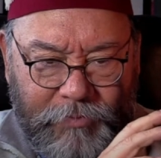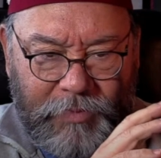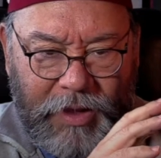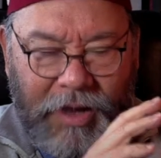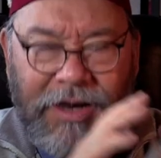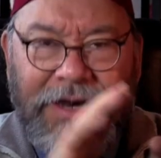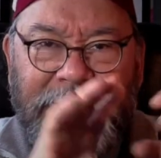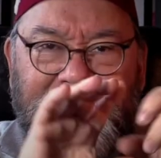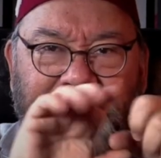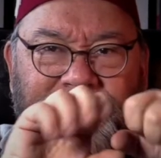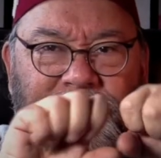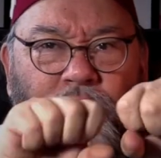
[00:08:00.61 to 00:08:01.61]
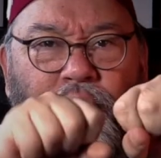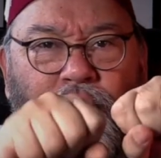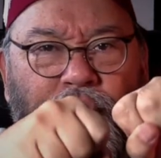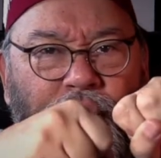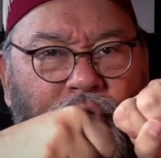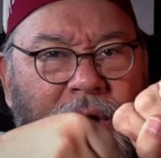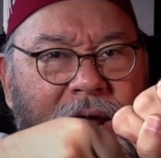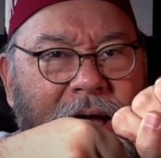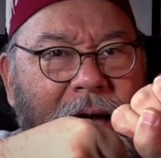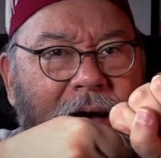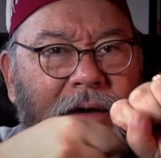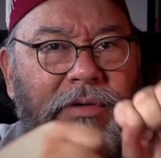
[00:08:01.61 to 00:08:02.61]
in an attempt to wring
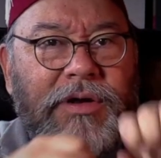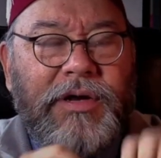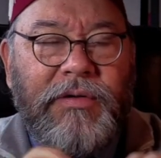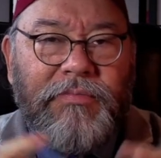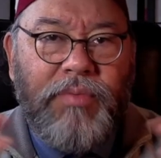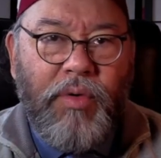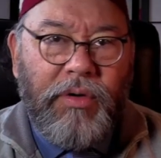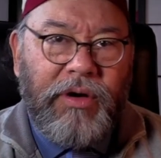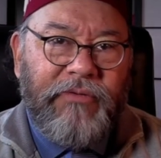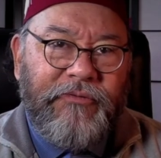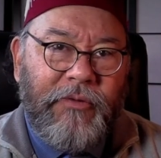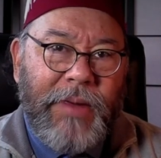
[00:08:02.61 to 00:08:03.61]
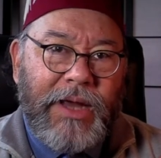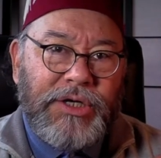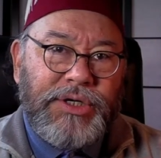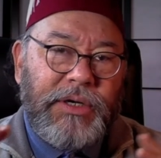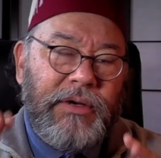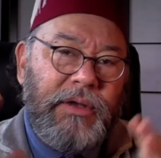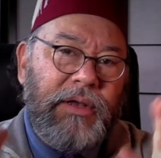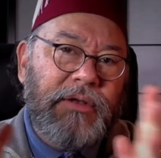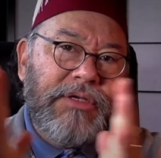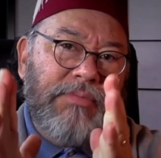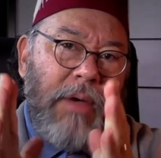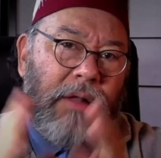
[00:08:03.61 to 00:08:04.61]
out more information in a
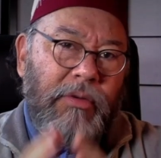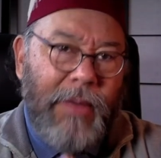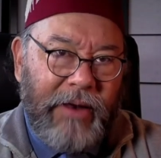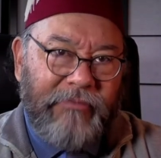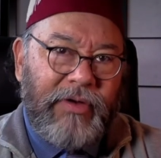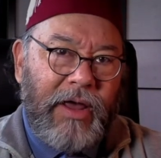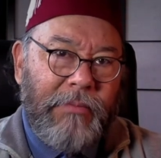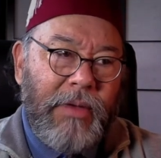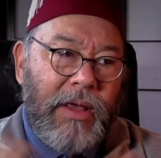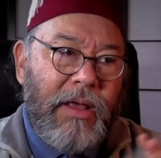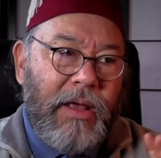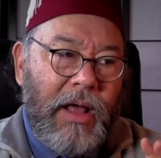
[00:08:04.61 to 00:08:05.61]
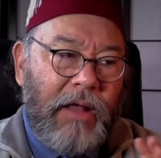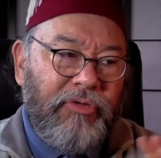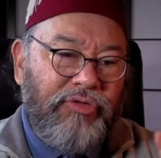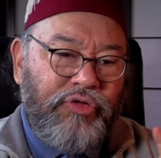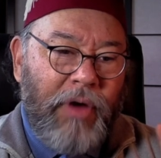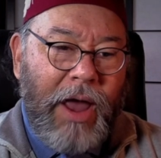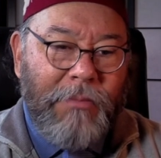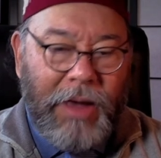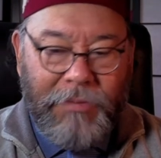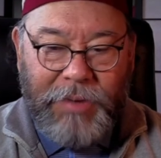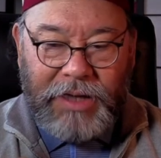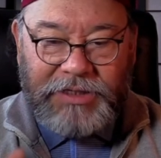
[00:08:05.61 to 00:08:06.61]
smaller amount of time, I'll try my
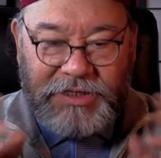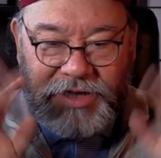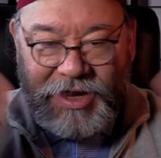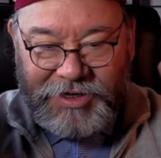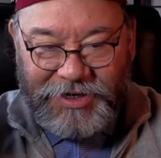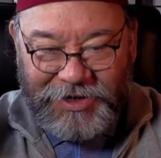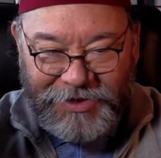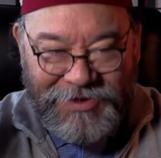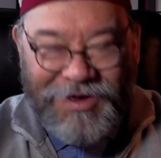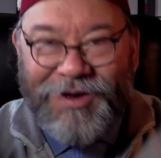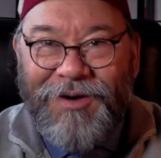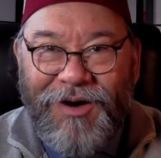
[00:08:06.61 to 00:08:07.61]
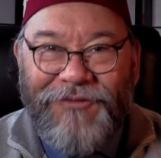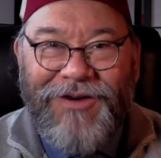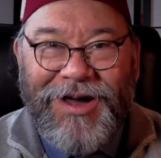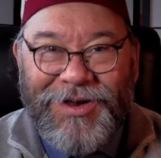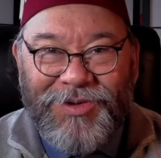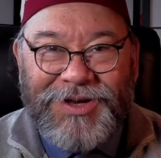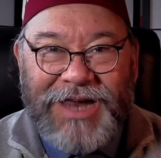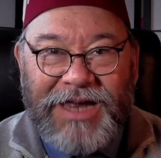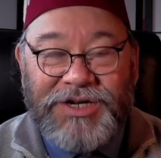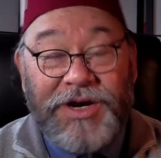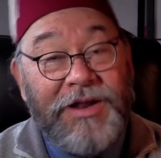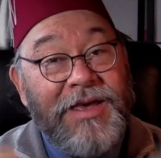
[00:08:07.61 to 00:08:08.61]
best not to go off onto a
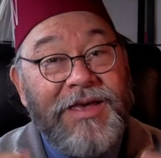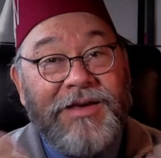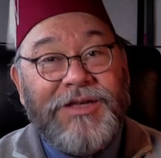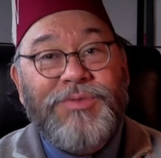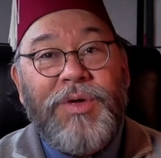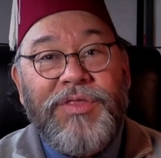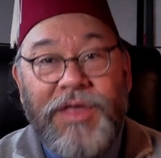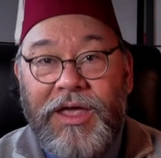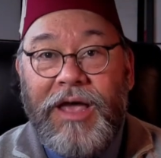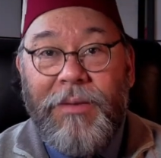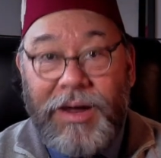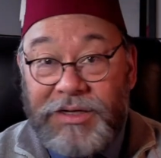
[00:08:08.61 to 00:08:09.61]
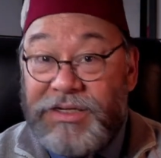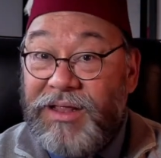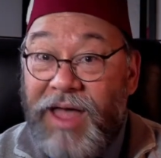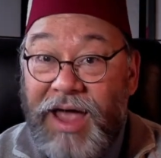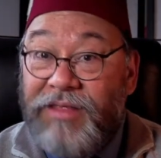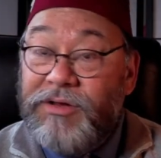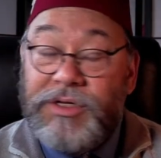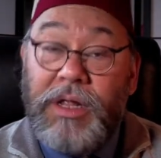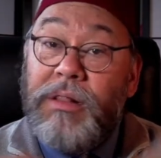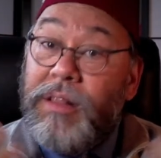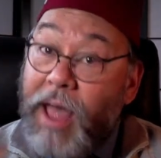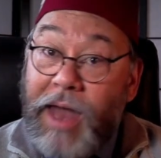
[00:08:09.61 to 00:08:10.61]
tangent, because when thinking about a slide, there's a
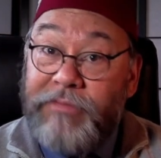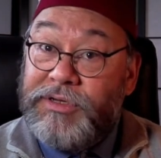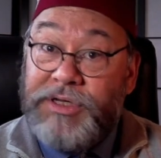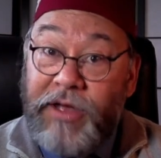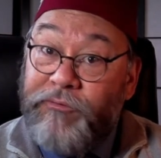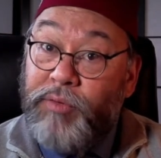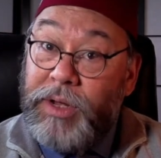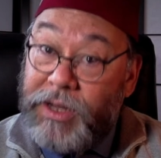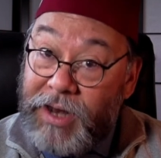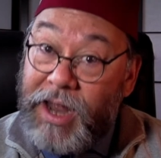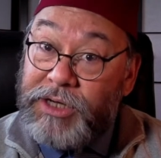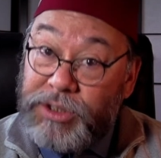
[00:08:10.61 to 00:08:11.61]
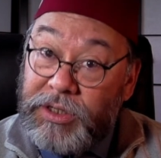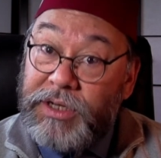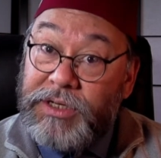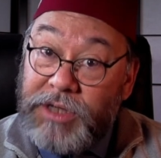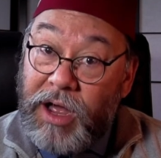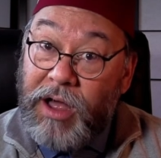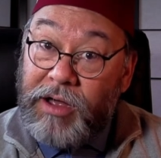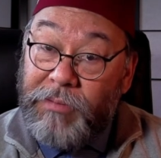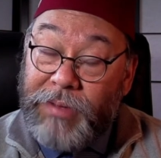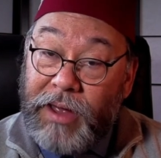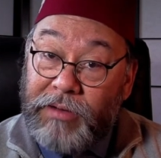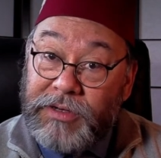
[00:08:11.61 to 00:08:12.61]
lot of stuff we can actually talk
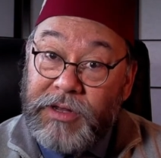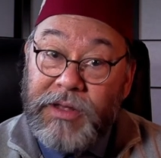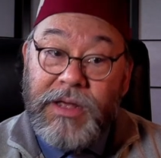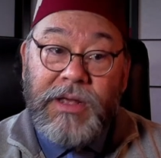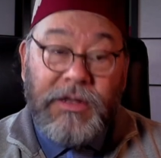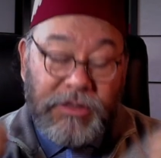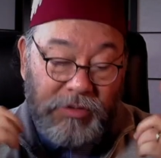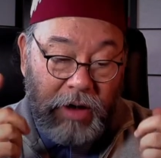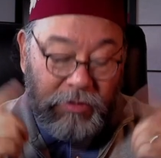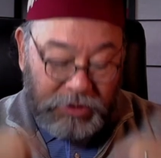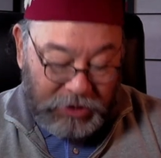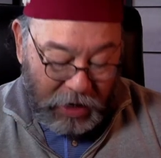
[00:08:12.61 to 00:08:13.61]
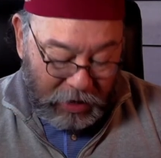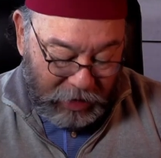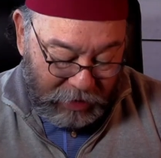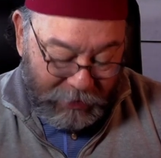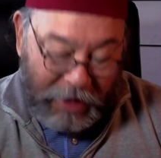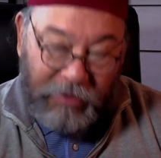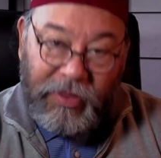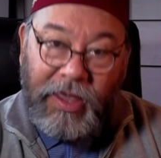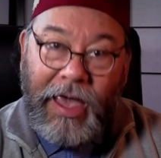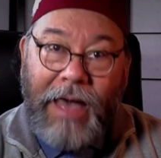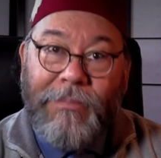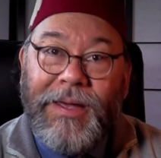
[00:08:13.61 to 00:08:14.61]
about. So I was talking about the
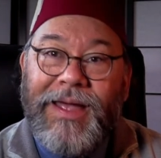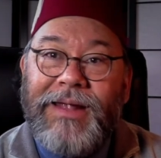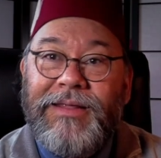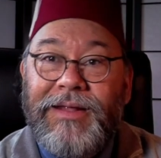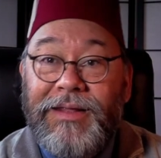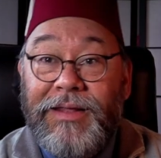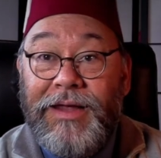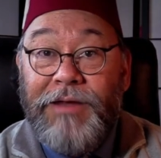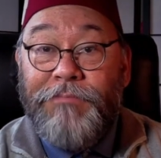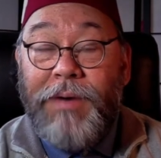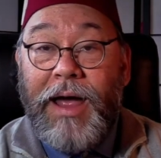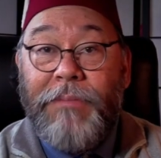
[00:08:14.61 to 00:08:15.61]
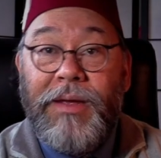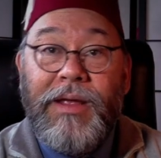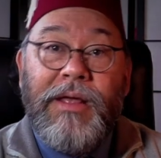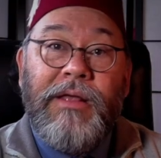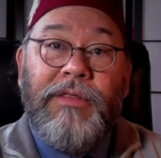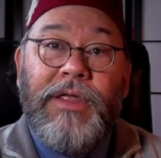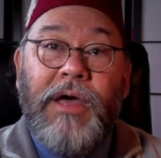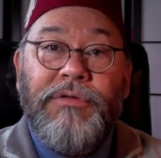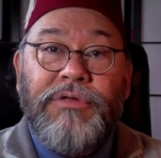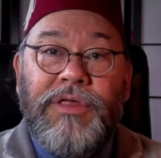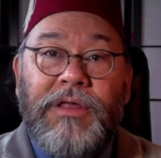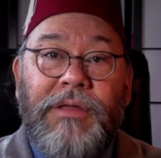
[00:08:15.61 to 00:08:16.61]
gap and the lead pipe. The other
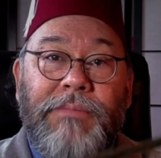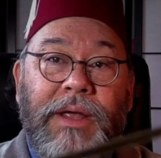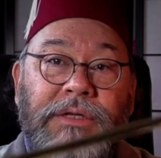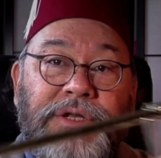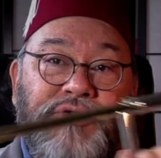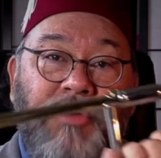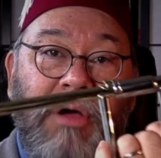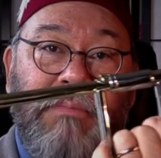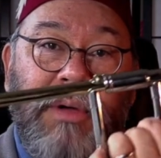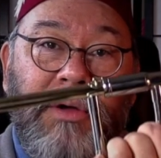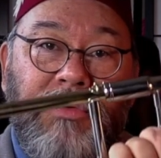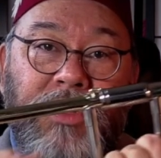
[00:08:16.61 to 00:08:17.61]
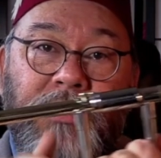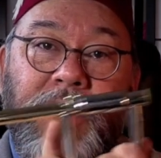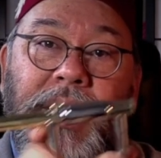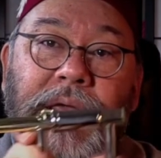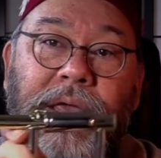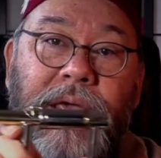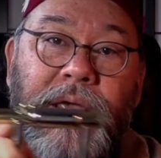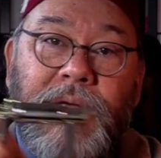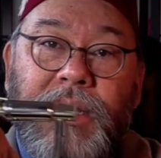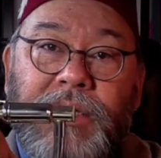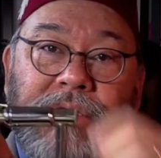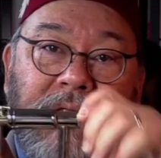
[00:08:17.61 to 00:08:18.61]
thing that makes the trombone unique
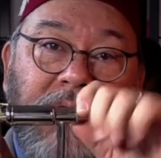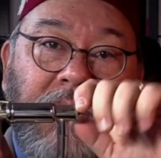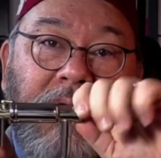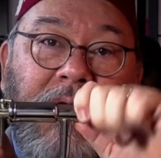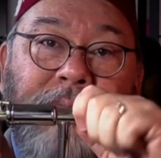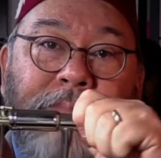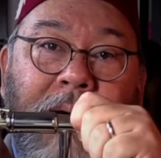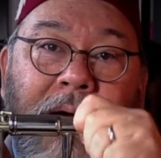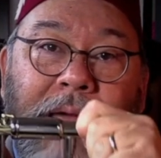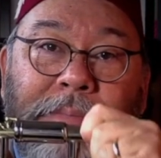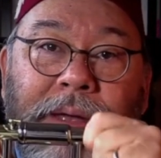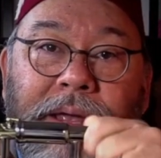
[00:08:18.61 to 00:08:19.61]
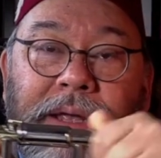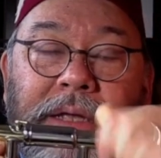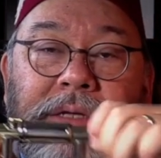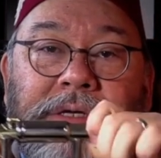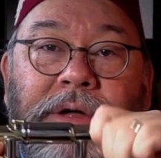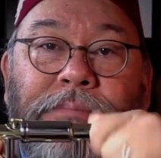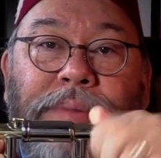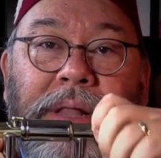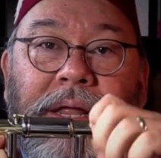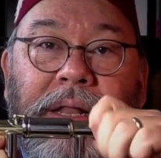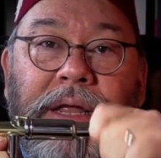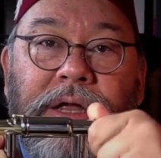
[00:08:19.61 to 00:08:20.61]
is that the lead pipe is
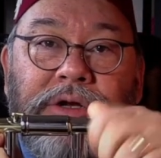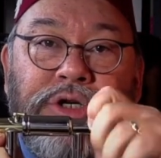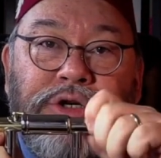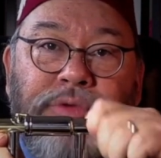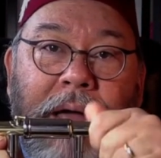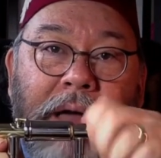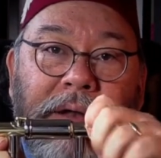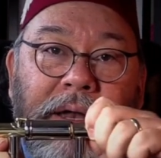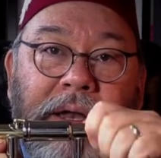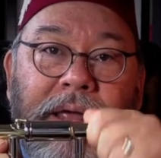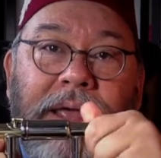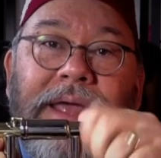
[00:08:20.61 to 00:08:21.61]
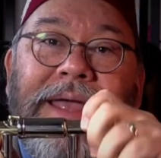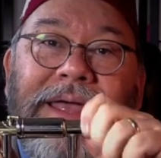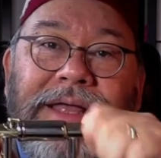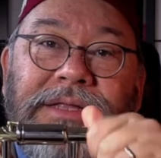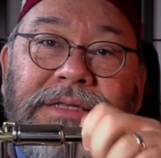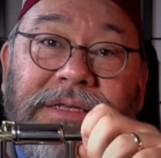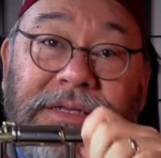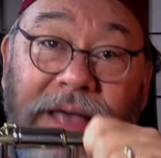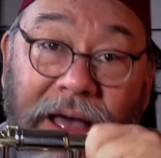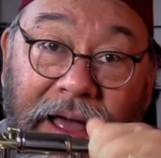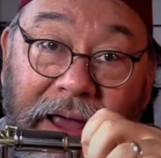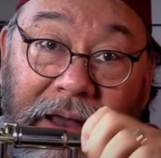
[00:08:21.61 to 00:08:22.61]
completely enshrouded
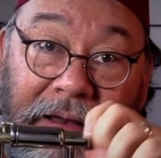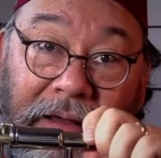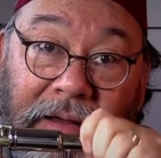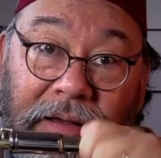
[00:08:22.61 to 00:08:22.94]
inside